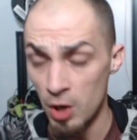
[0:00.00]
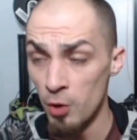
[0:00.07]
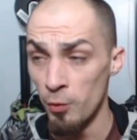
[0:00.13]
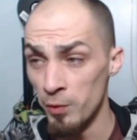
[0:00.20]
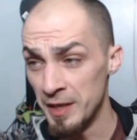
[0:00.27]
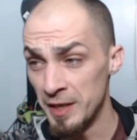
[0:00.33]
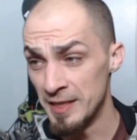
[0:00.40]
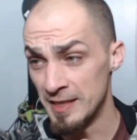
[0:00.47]

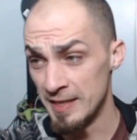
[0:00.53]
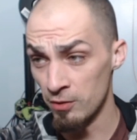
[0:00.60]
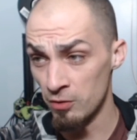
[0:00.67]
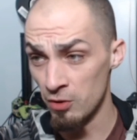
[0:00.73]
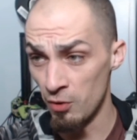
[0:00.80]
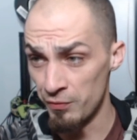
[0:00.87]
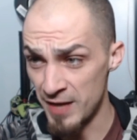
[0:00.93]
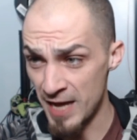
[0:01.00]
we need to
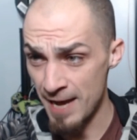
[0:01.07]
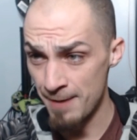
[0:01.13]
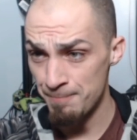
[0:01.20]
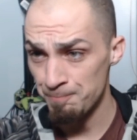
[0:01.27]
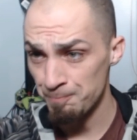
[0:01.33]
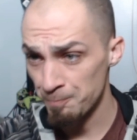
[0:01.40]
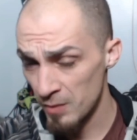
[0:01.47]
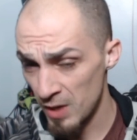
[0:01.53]
download that
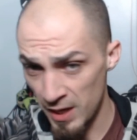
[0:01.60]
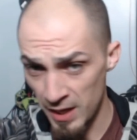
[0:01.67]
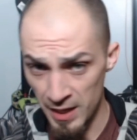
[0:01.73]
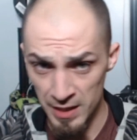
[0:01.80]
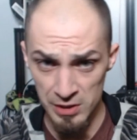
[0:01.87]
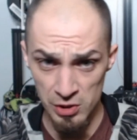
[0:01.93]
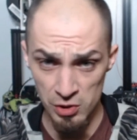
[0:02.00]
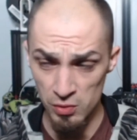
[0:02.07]

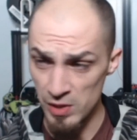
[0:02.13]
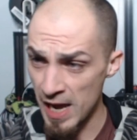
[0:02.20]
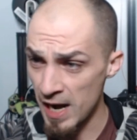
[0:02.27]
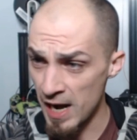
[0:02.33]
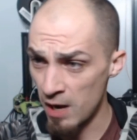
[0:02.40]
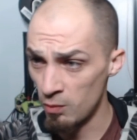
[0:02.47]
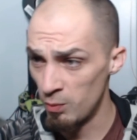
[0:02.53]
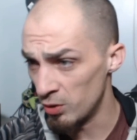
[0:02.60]
and to do that
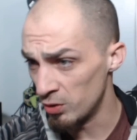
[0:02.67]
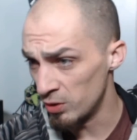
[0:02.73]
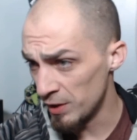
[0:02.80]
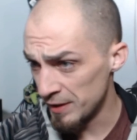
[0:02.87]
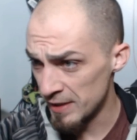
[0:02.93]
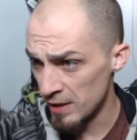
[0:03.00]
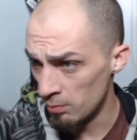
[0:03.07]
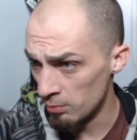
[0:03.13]
I will put a
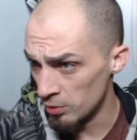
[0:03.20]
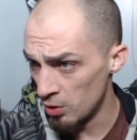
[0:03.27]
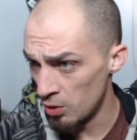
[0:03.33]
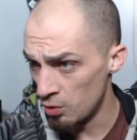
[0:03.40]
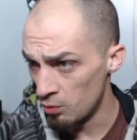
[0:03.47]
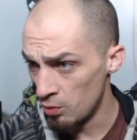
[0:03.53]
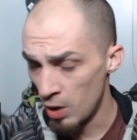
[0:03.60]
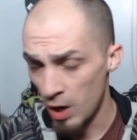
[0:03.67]
link down
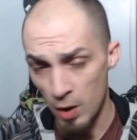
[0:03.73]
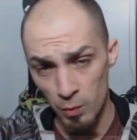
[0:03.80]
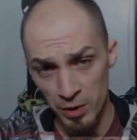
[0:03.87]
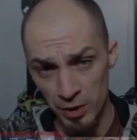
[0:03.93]
below. We